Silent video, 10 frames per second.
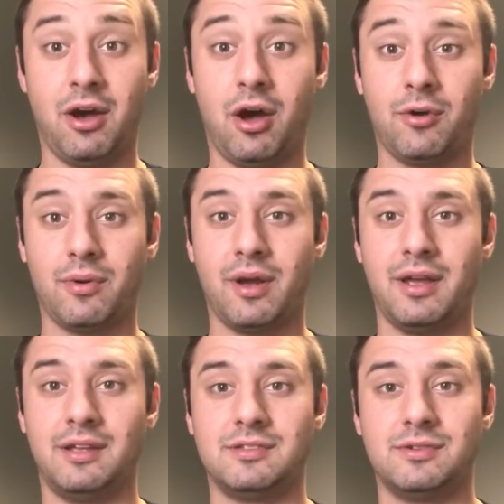All
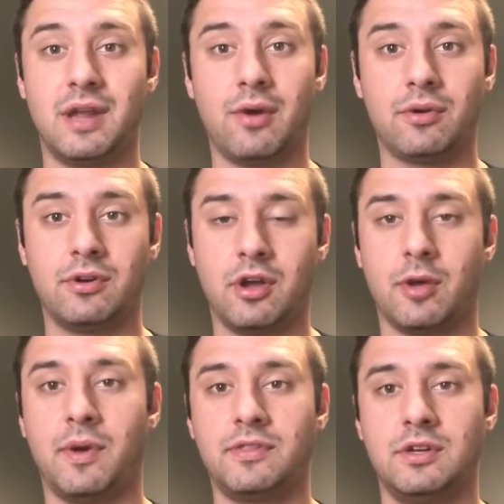right, so now we're going to talk
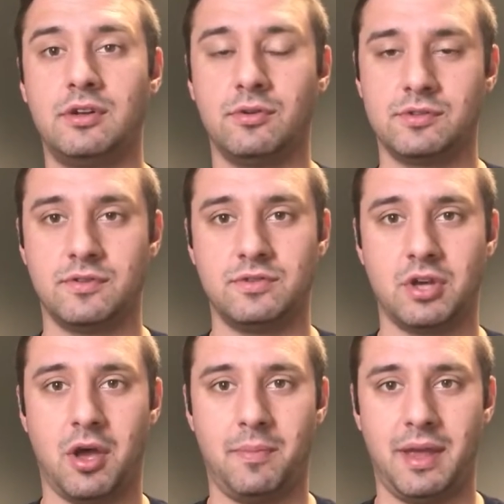about the don'ts of
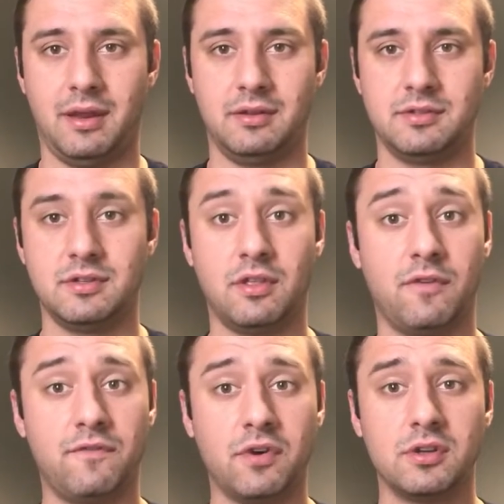jaw pain. So the
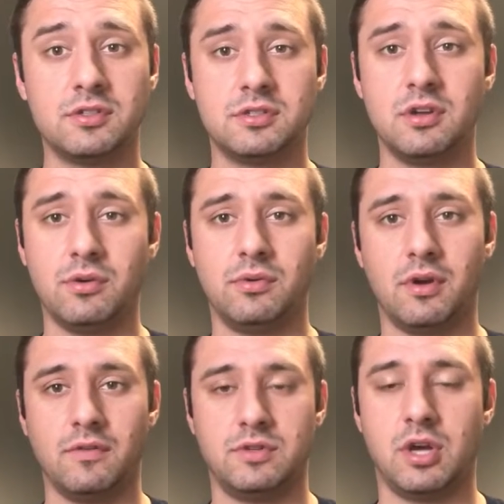first don't
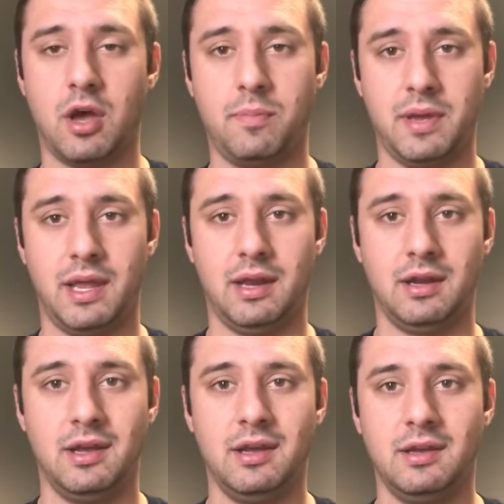of jaw
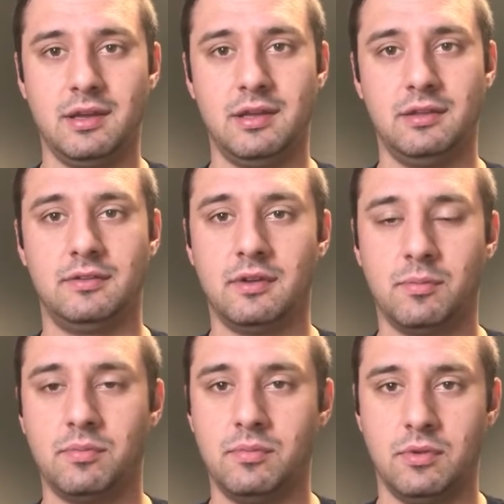pain is
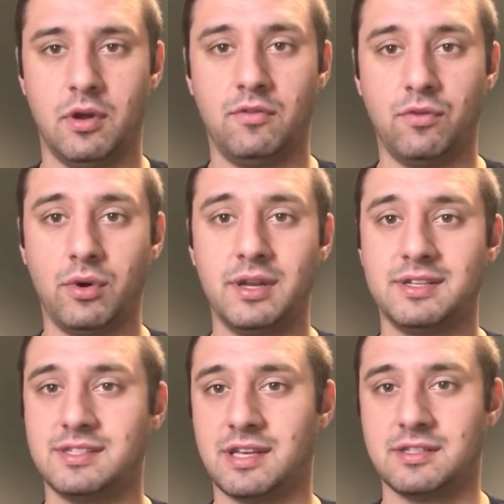avoid
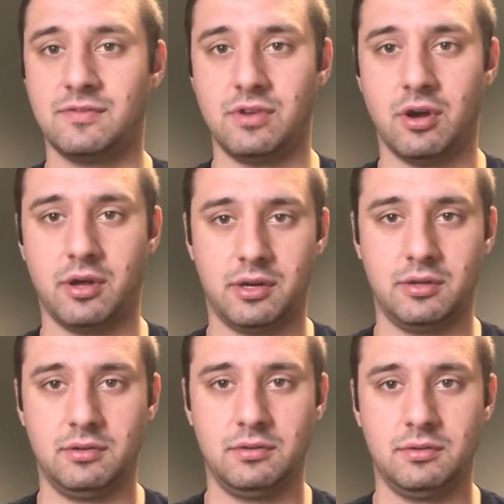excessive
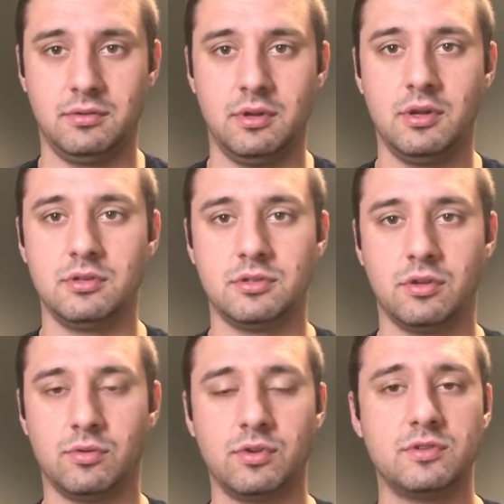yawning. So
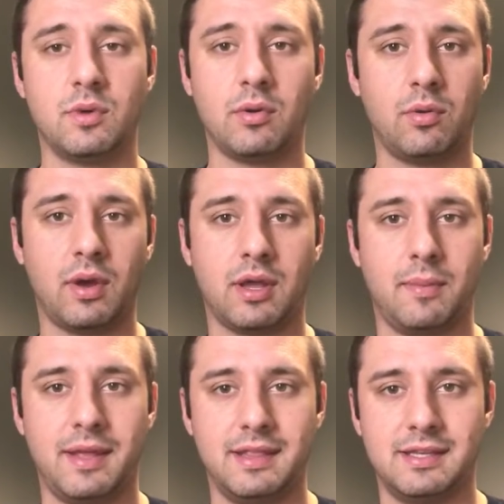the reason why we
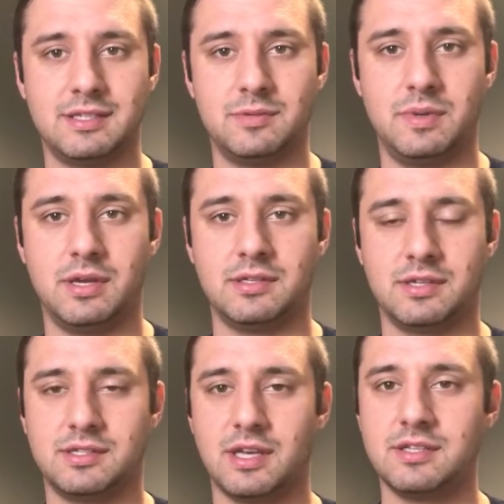recommend this is because
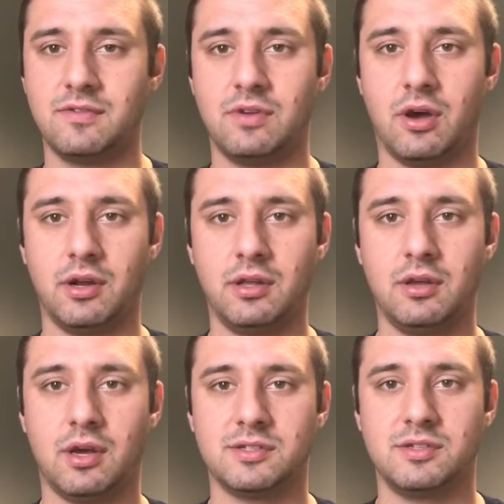excessive yawning
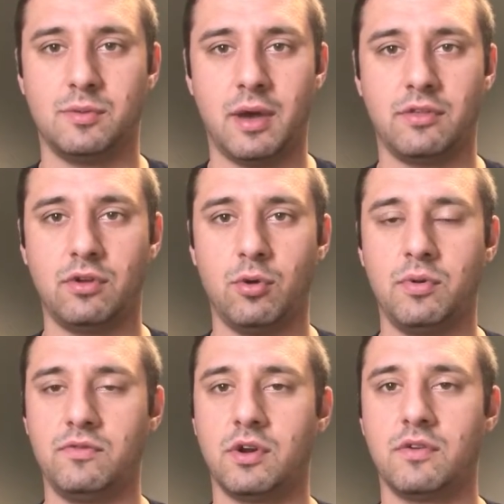causes your mouth to
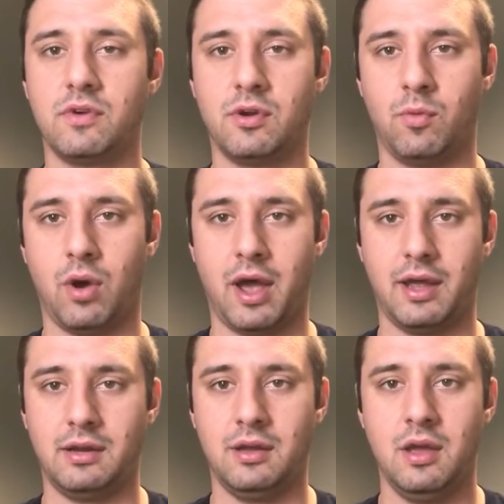open very, very
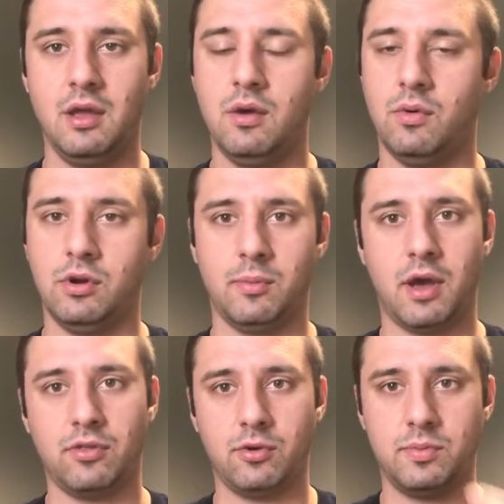wide. When your
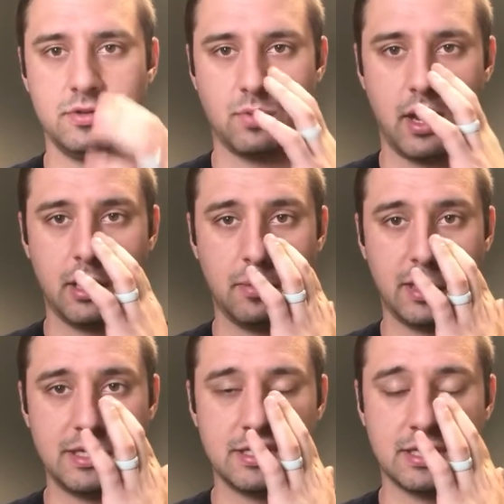mouth opens wide, it
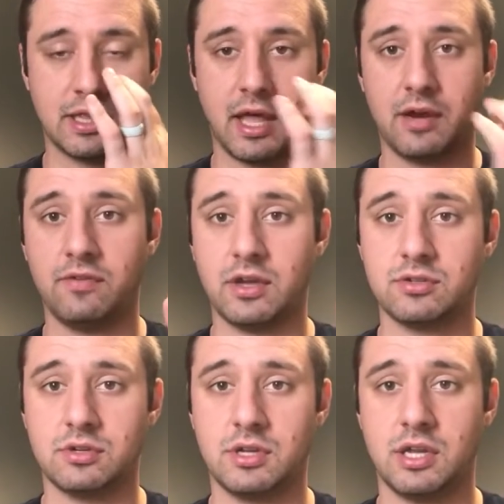places a lot of
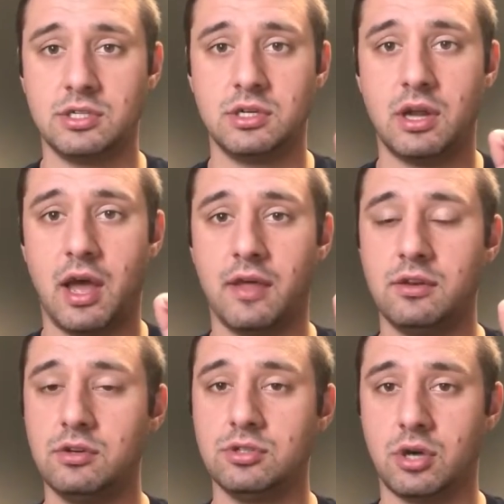extra tension
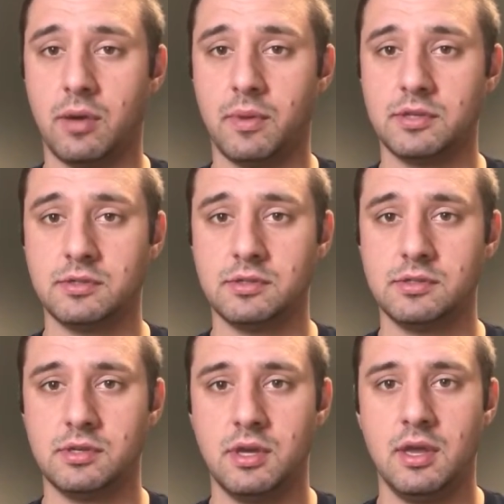on your jaw
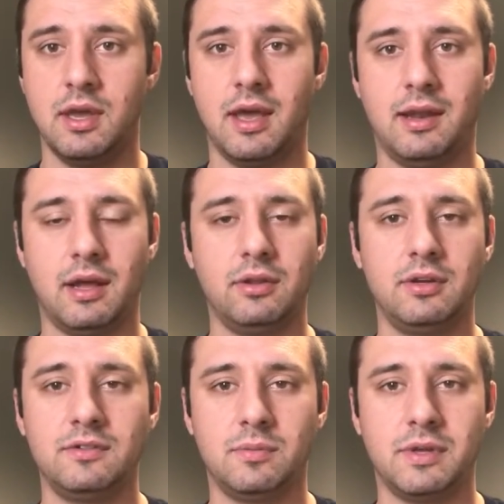muscles. And not only
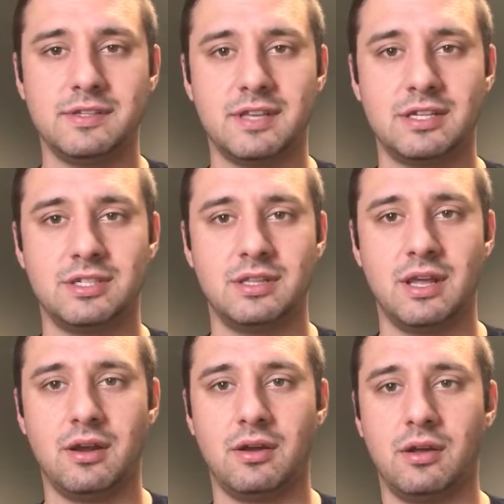does it place tension
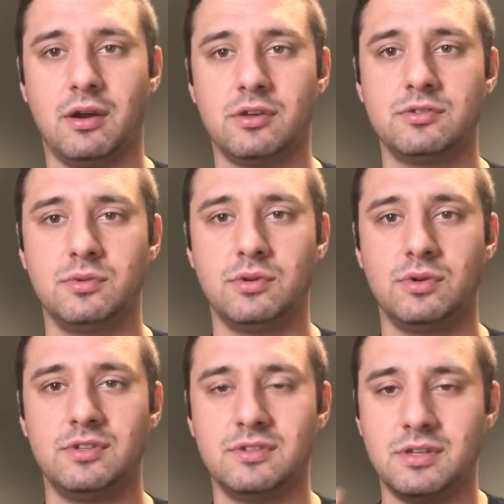there, it also
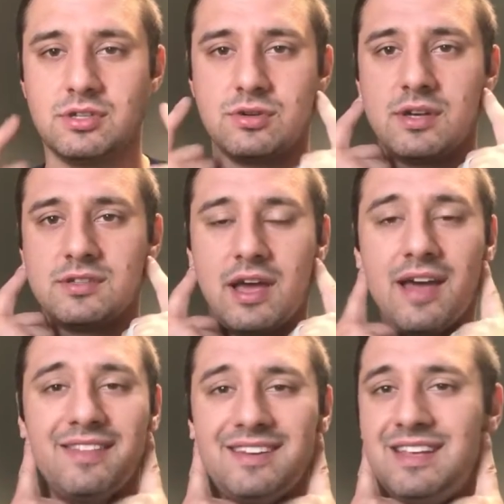increases the stress
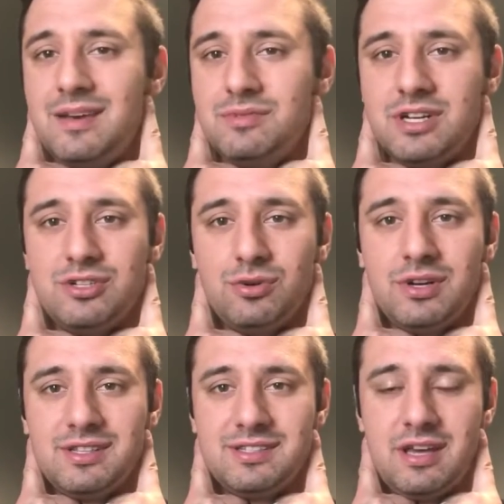on the TMJ
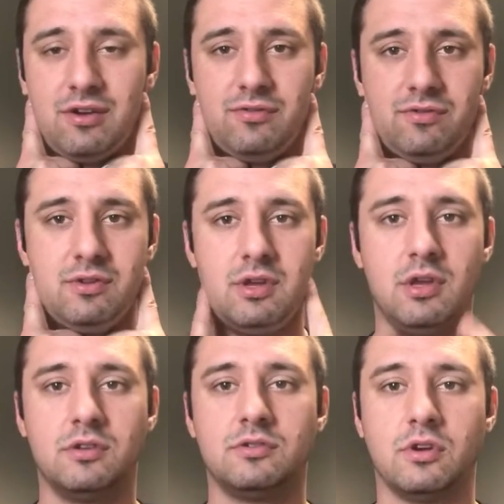joint itself.
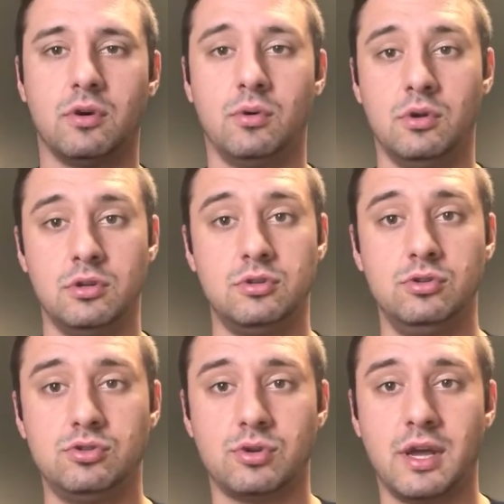So
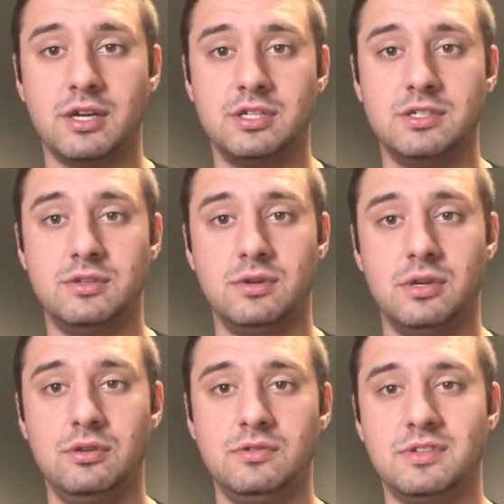two strategies you
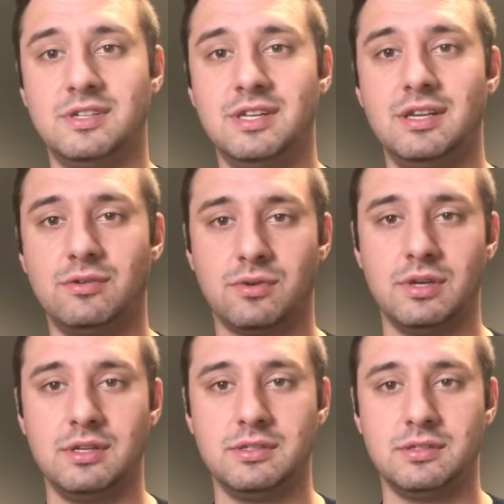can use to
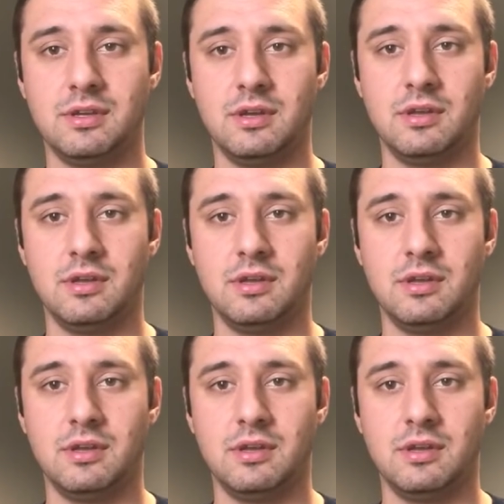decrease